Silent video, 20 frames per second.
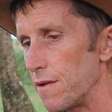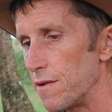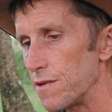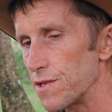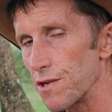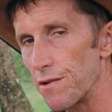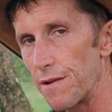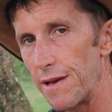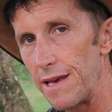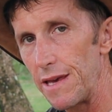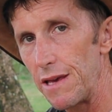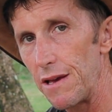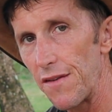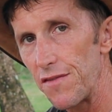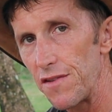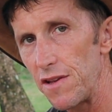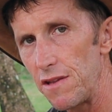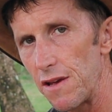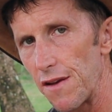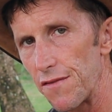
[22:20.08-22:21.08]
So you
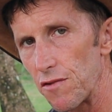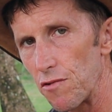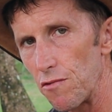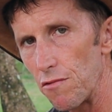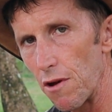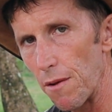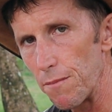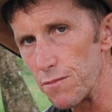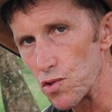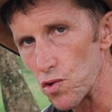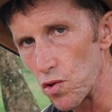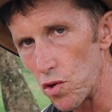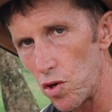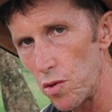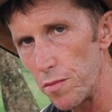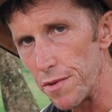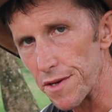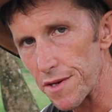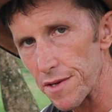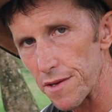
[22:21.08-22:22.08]
have to
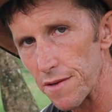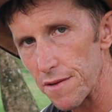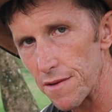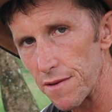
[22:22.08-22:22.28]
absorb it